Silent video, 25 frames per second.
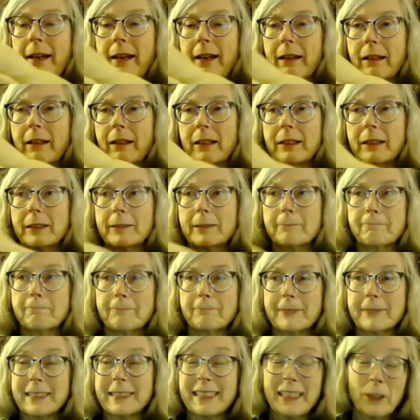Uh,
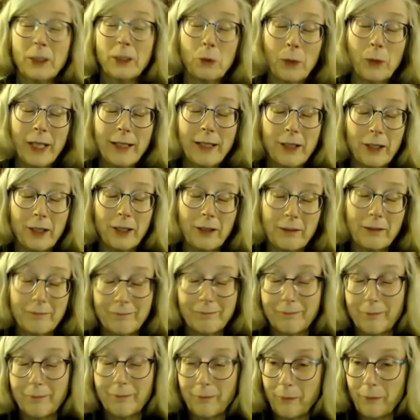still winter,
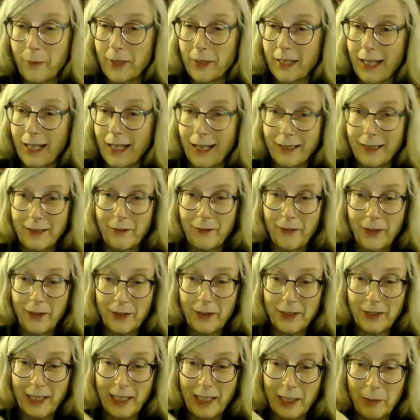but gosh, it
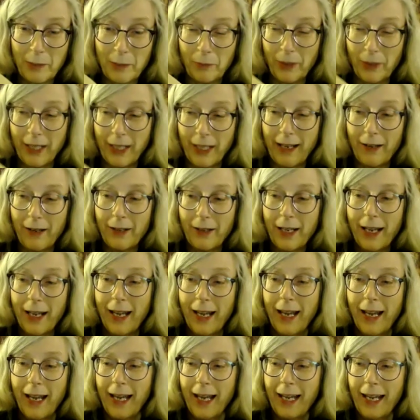feels like spring out.
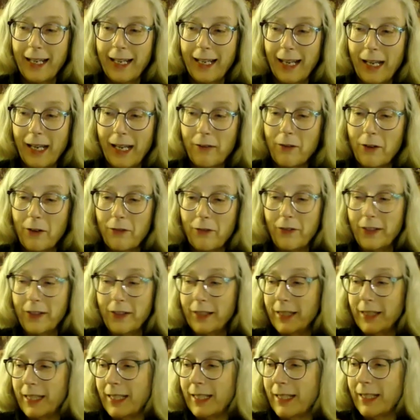And I have a
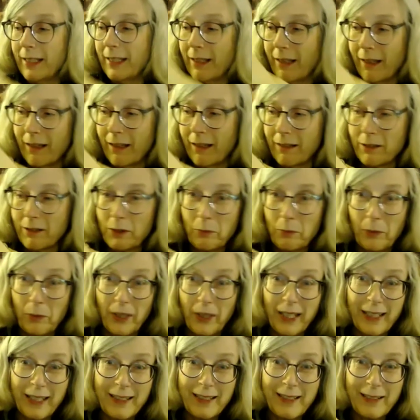feeling uh,
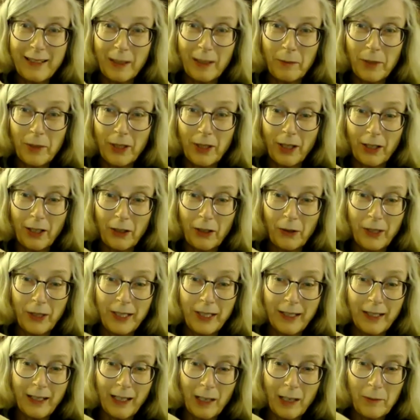spring and summer are going
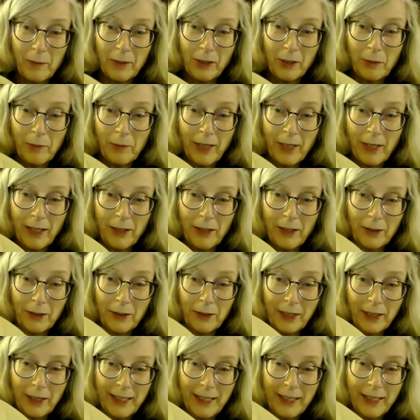to come a little bit
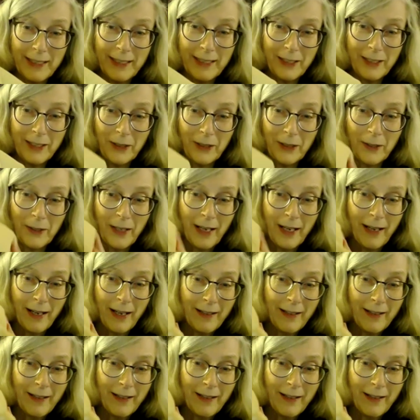early this year.